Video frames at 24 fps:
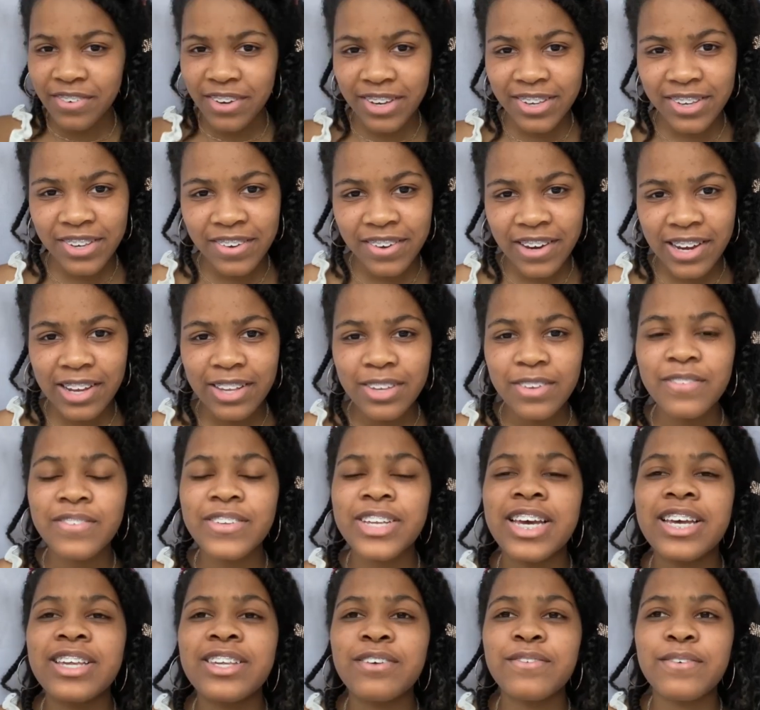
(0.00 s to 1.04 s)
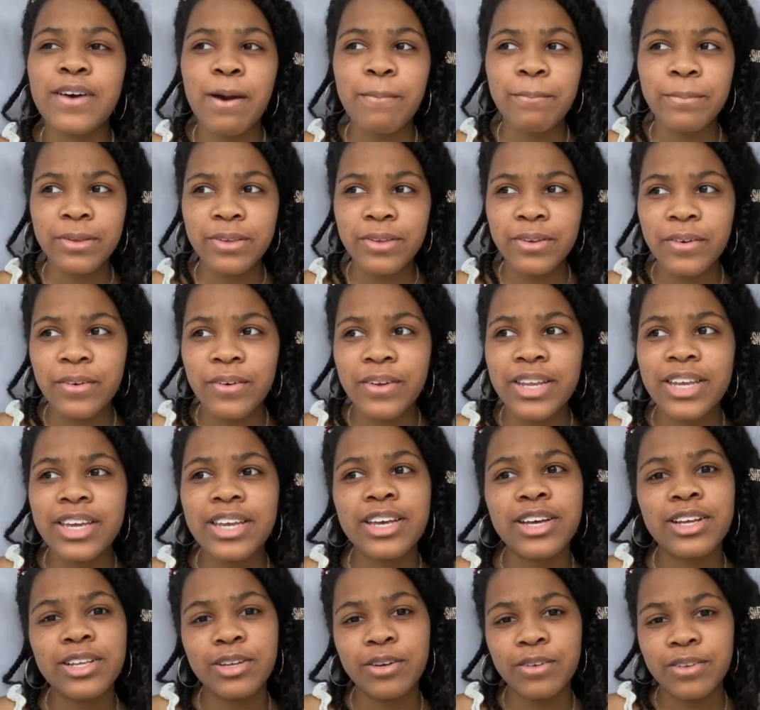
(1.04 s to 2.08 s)
Rising Ground is a place of opportunity and
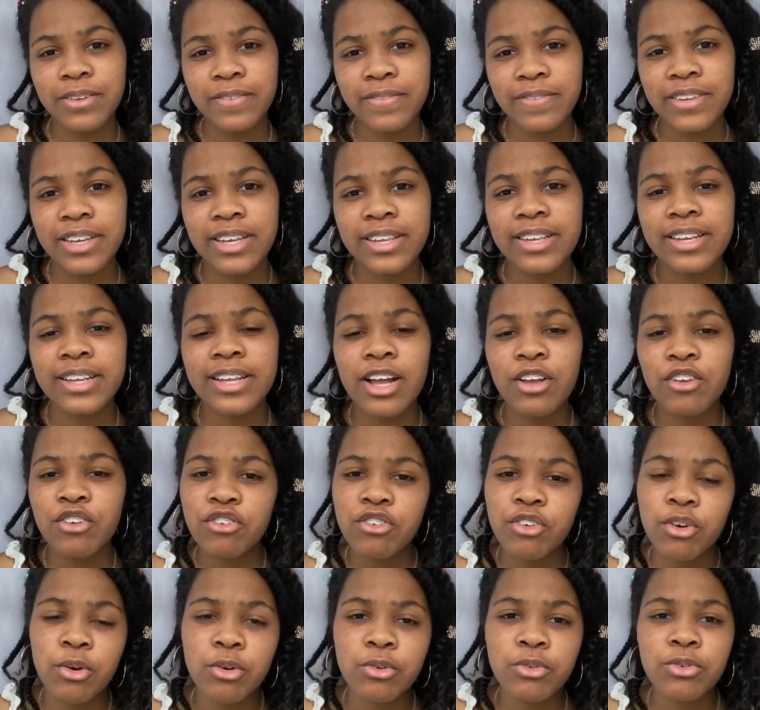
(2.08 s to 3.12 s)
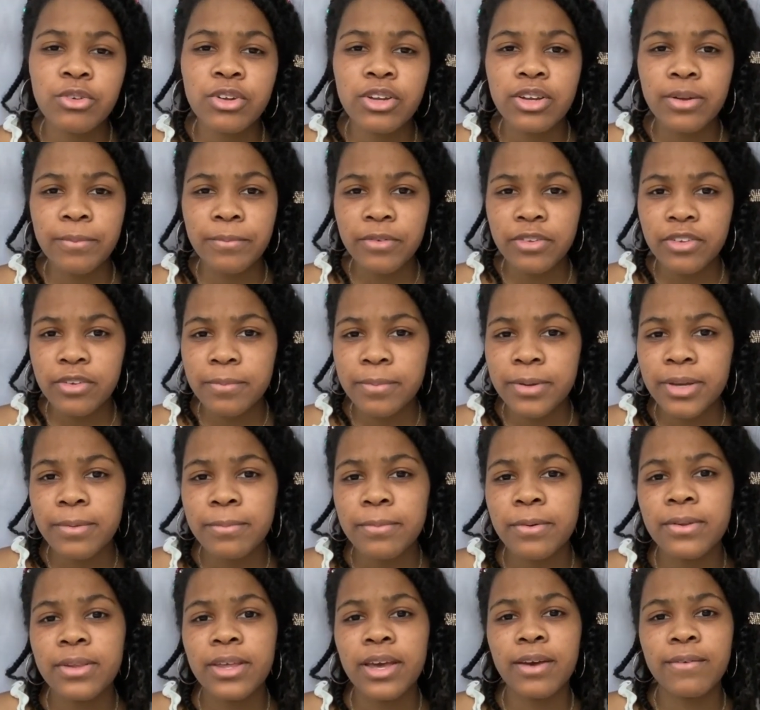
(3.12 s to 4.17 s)
inclusiveness, and that's shown through the numbers of people
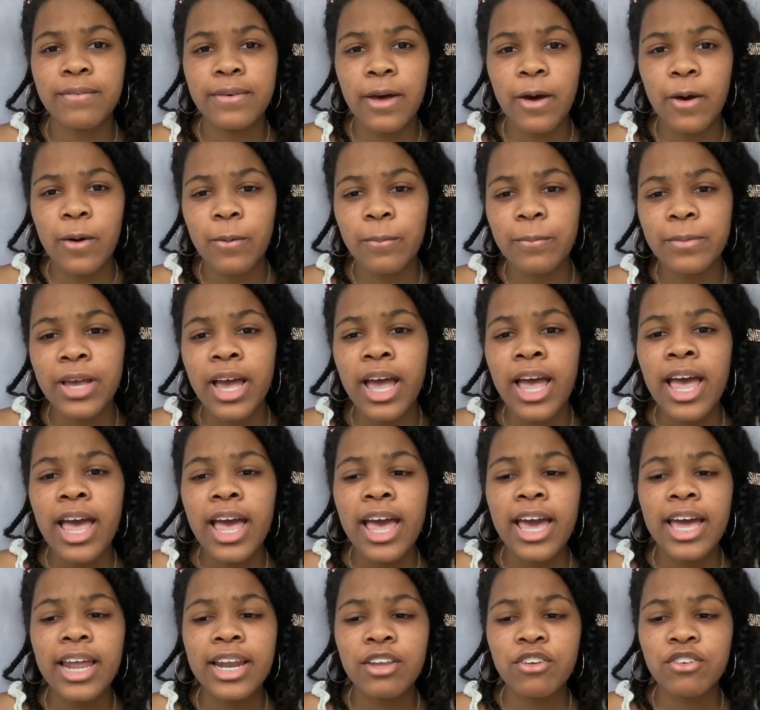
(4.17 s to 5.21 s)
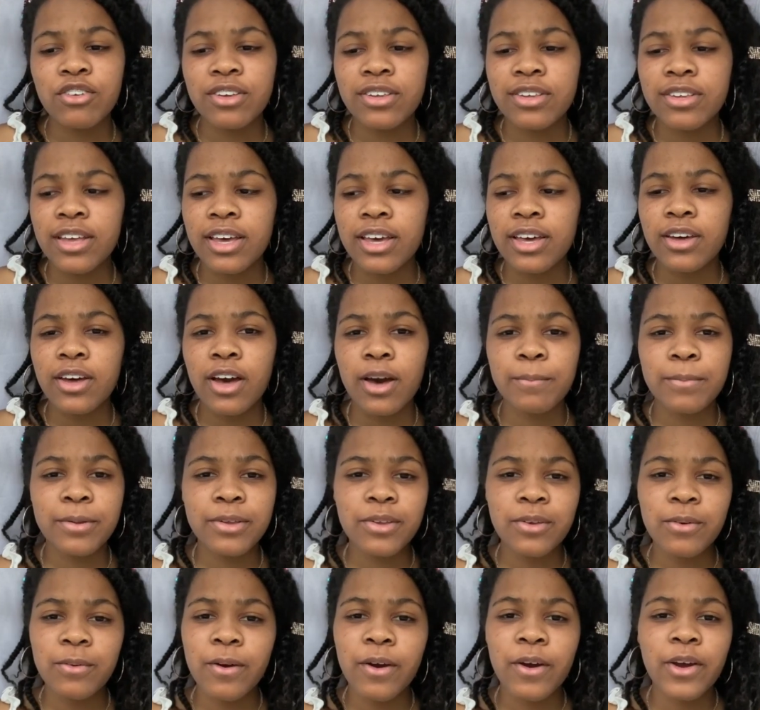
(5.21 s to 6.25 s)
they have helped. And it's just like, come as you
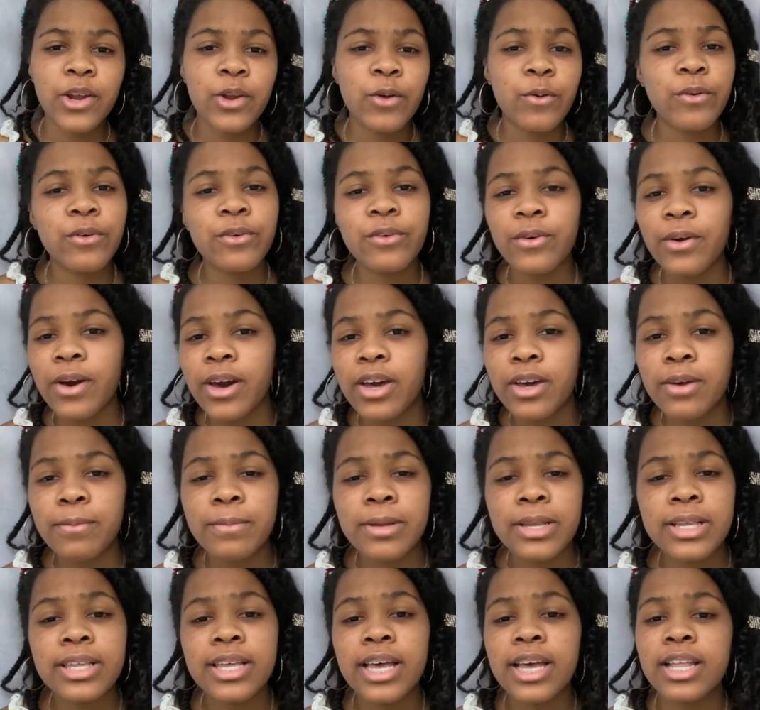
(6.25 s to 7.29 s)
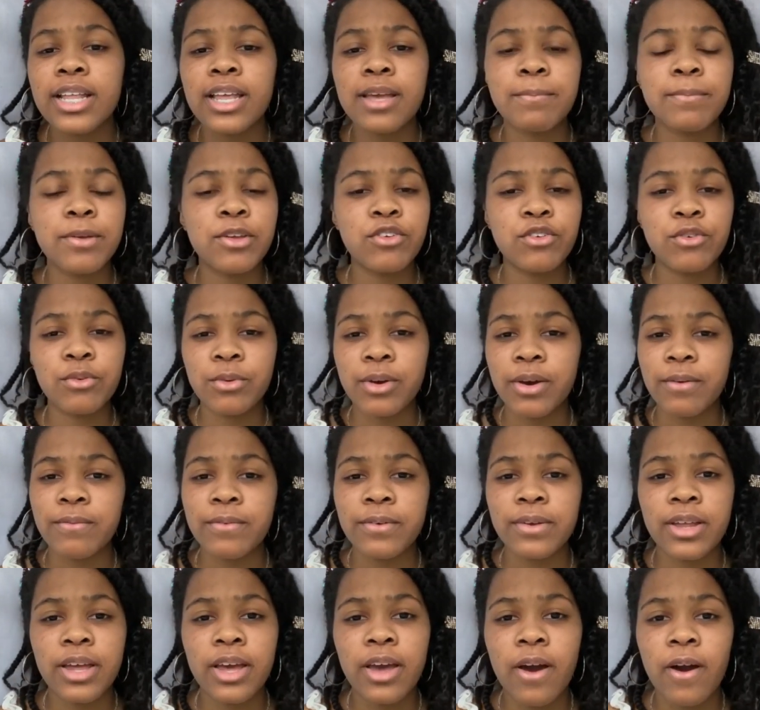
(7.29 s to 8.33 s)
are, no requirements, and they meet you wherever
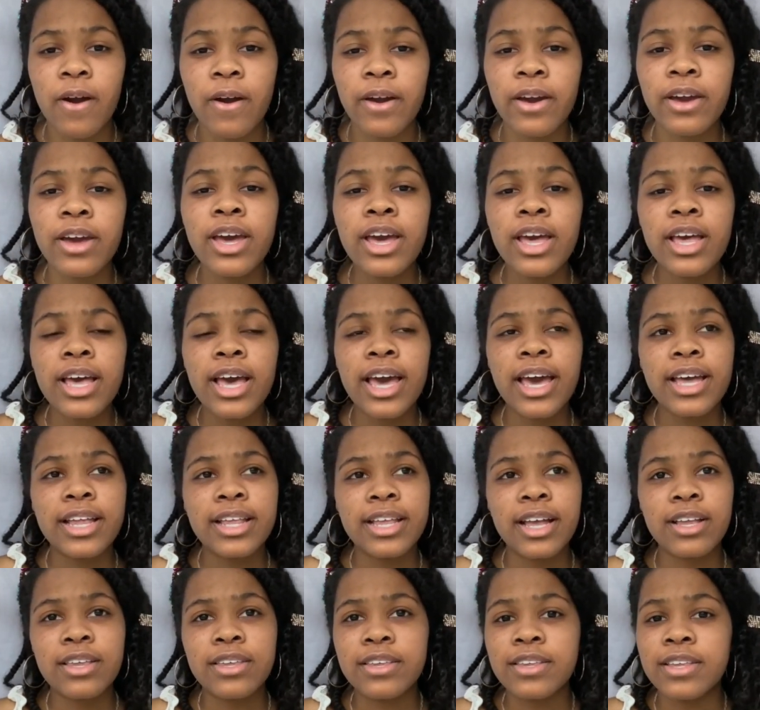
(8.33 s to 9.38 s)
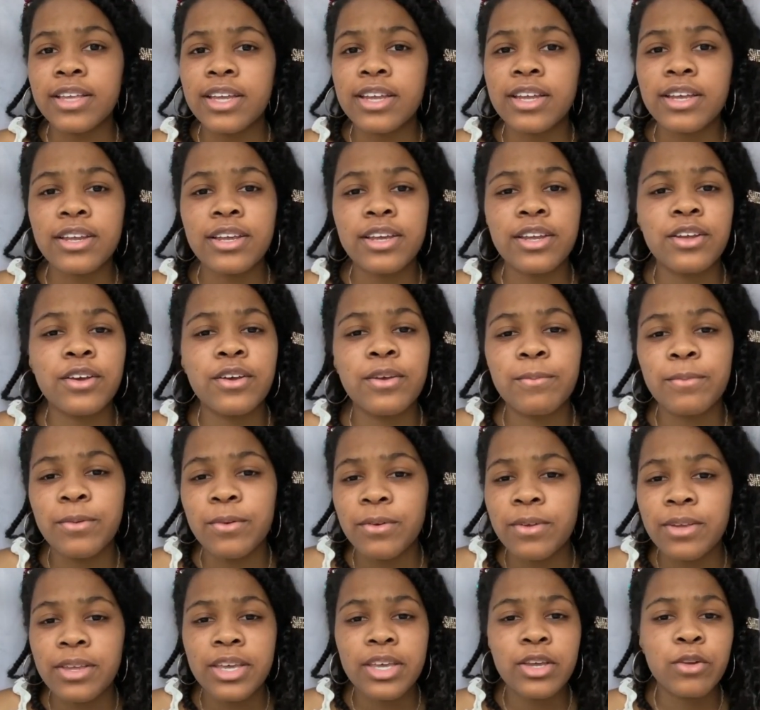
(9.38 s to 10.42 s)
they are. And that's needed in a
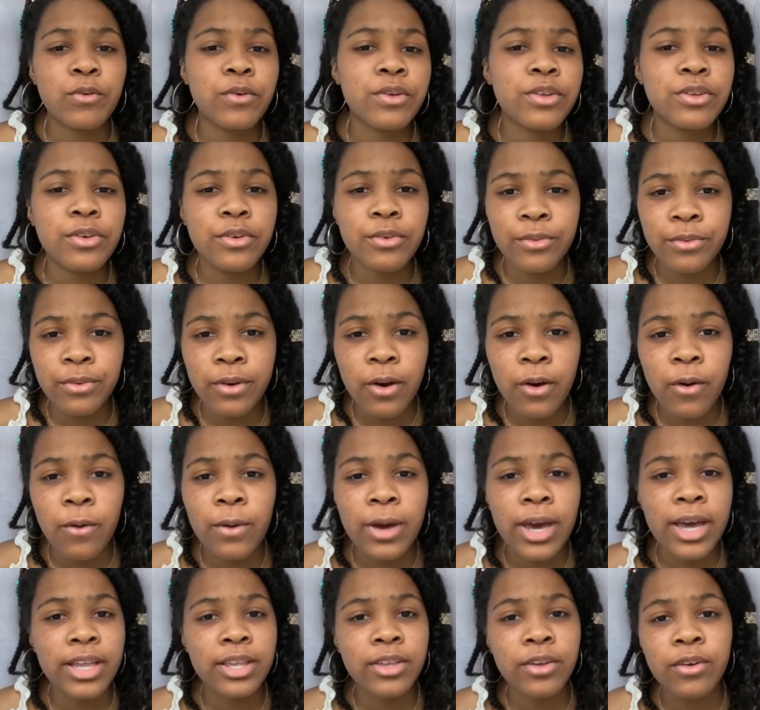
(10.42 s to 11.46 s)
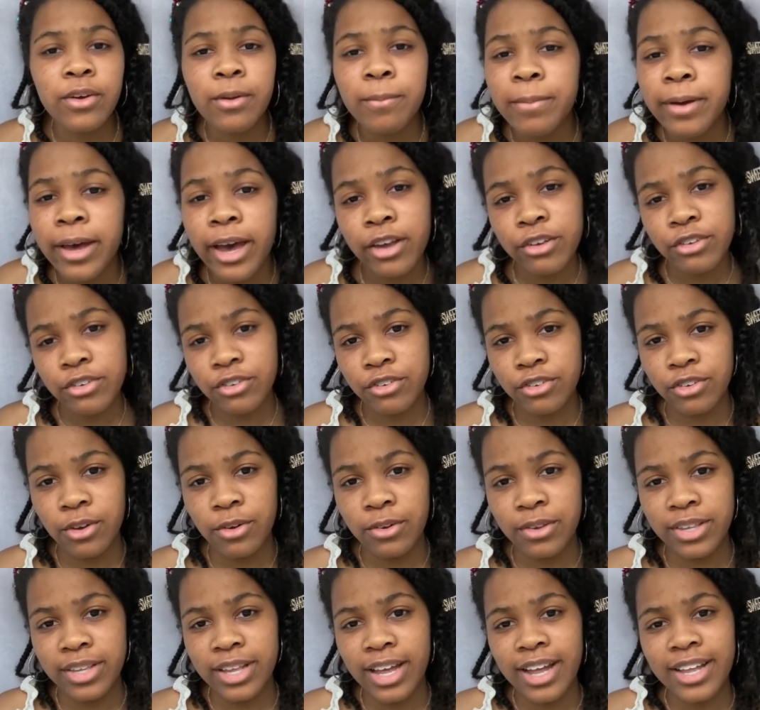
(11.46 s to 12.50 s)
community in order to grow, and their compassion shows
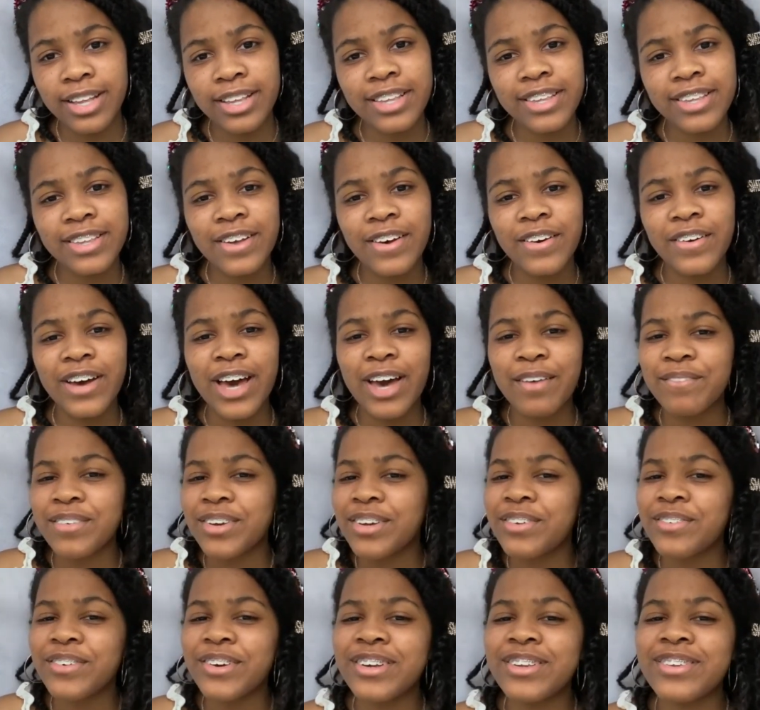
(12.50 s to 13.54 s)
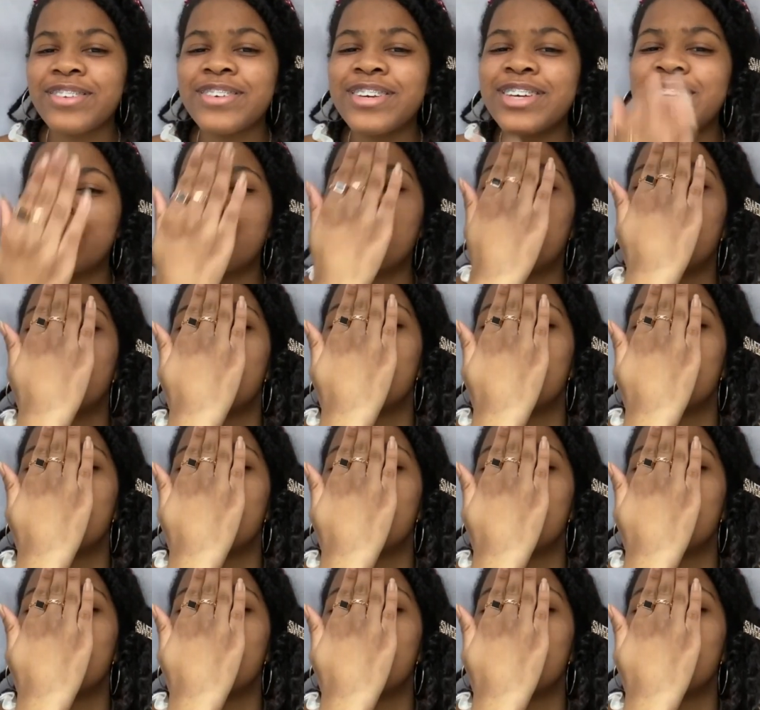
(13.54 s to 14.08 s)
that. So happy anniversary.